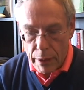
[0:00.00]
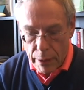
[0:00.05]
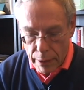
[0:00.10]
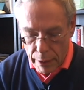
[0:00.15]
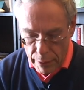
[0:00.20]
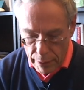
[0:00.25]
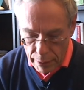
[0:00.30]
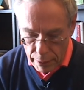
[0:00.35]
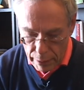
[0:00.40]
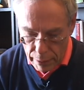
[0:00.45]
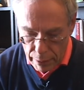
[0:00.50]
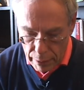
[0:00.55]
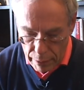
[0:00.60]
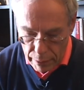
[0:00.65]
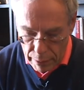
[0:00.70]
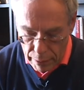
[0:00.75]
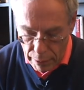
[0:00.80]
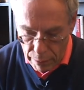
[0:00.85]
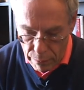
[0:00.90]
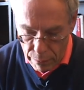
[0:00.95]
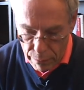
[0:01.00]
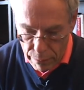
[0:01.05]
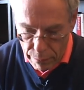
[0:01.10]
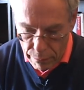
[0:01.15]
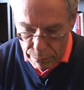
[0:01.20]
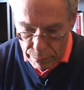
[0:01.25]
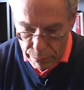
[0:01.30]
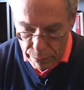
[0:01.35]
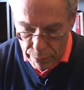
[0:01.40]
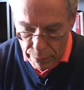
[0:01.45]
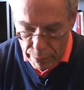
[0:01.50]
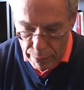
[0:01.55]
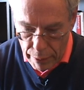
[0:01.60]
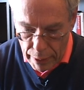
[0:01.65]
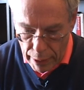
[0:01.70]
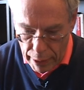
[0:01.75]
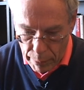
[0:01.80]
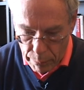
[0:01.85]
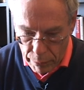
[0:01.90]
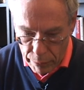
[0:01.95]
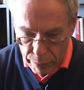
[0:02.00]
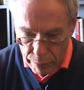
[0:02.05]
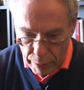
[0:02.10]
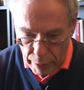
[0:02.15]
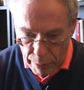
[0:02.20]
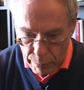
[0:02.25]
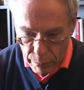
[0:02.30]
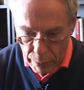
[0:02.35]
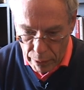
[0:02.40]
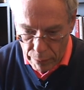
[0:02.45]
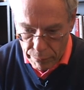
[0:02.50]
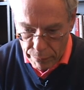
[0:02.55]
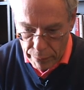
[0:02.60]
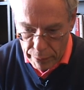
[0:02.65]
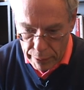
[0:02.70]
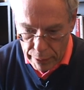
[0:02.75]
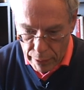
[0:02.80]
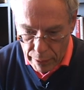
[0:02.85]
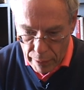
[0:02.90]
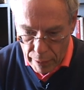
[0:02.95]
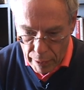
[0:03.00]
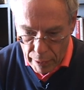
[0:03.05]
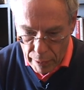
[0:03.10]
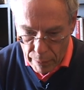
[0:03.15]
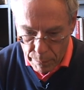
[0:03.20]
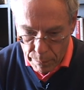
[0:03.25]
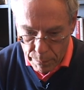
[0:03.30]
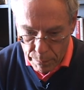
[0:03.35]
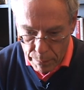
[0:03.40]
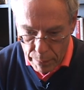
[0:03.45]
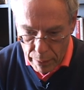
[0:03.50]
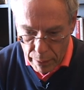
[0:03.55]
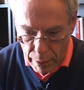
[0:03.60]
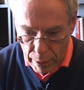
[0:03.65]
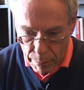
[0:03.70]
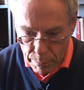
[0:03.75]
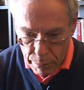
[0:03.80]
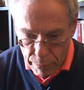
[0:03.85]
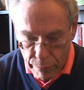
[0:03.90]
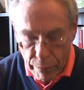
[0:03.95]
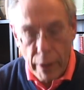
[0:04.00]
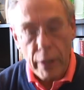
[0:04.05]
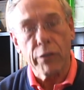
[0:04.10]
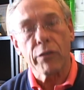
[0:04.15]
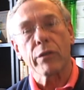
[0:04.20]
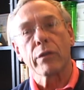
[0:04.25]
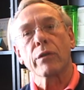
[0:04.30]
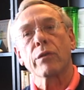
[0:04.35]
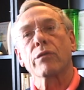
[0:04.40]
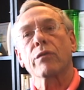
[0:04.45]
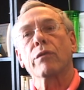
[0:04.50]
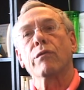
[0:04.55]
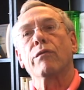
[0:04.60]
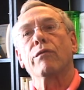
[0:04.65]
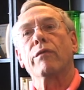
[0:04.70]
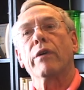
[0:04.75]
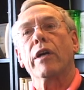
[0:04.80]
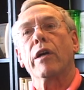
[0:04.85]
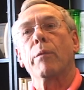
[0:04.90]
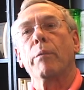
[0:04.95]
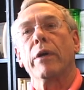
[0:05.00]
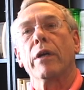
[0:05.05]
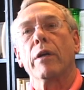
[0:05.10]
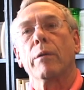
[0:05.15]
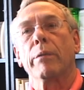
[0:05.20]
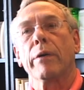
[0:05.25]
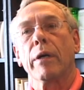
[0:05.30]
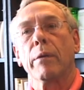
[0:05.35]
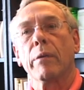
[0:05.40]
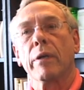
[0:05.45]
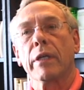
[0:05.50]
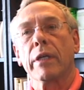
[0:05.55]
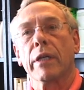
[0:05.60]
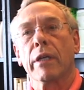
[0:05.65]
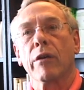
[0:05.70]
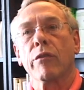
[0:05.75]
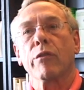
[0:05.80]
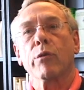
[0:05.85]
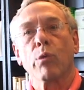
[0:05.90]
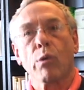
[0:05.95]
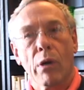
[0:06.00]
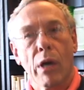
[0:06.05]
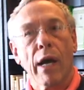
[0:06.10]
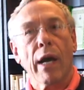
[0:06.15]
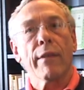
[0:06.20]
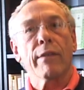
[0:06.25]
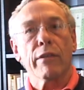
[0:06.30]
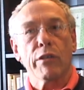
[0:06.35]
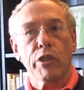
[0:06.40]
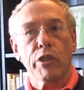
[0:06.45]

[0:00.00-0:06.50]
And then another third, I would say roughly, are professionals in environmental public health who are on the